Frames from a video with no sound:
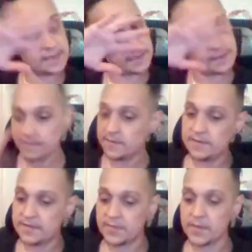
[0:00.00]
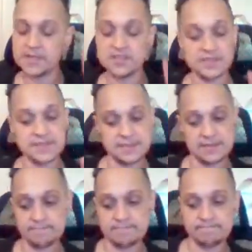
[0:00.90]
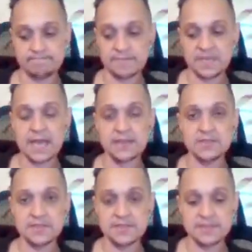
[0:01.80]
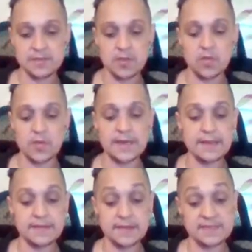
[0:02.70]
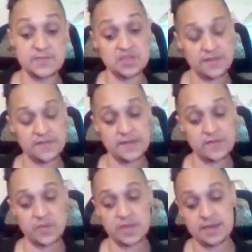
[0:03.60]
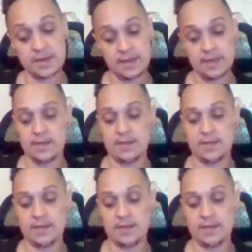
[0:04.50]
Like, they might just not do the slow waiting thing, especially if they've been